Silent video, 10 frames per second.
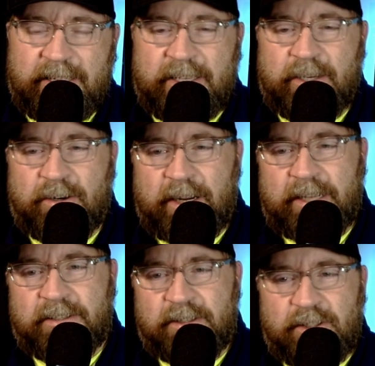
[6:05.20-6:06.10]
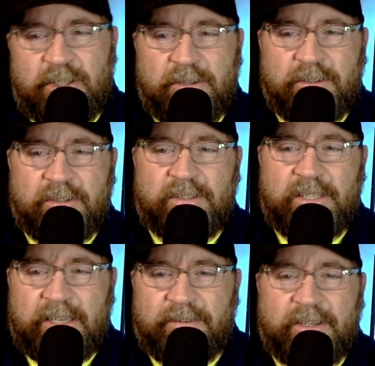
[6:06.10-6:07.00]
that Christ chooses to
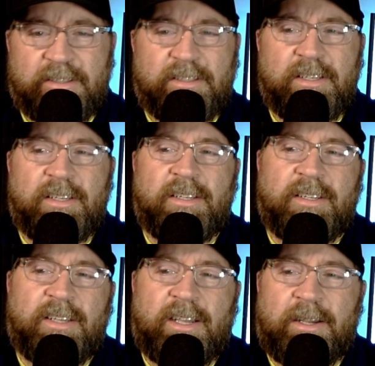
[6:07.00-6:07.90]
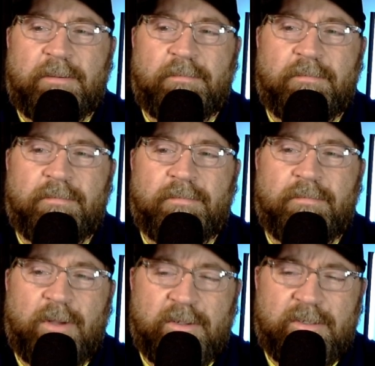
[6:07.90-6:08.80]
give us. Um,
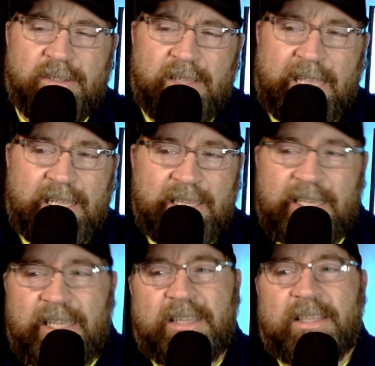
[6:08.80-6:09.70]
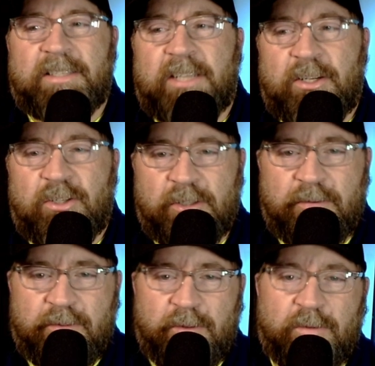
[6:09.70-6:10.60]
most likely, this angel
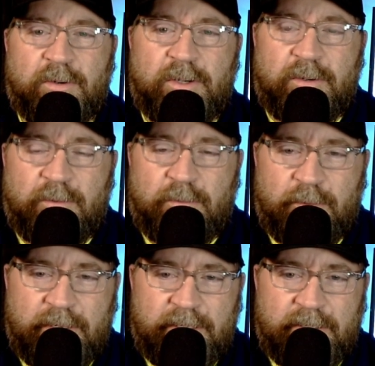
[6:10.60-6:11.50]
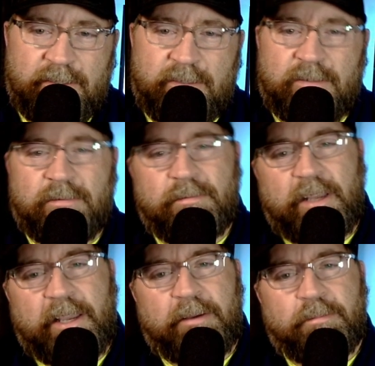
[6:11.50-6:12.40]
of the Lord was
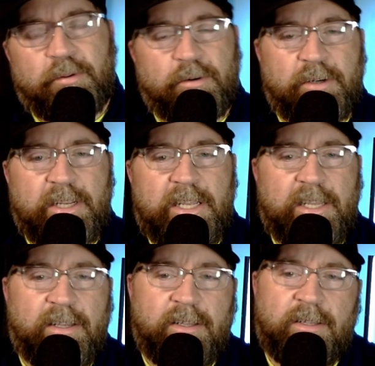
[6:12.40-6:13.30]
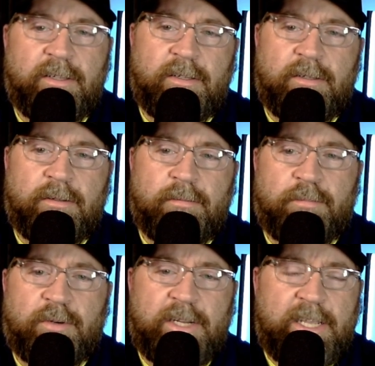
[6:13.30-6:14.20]
a pre
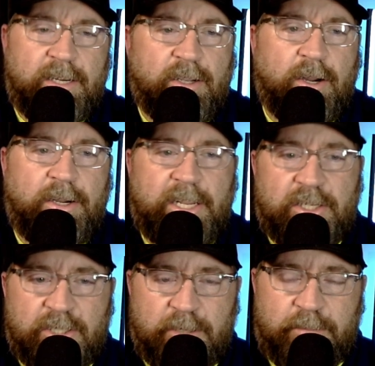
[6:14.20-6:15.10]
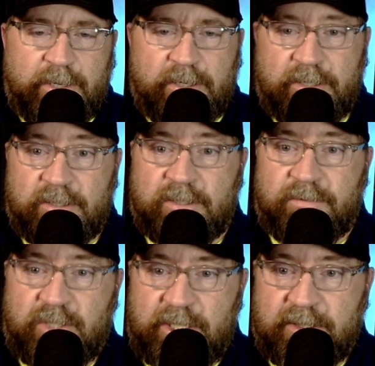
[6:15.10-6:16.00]
pre incarnation appearance
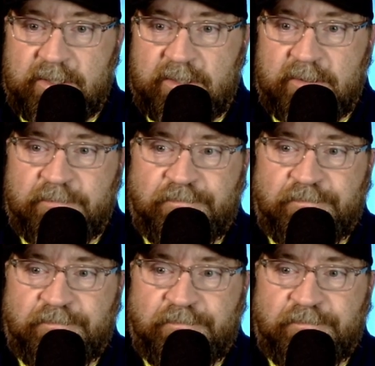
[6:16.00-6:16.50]
of Jesus.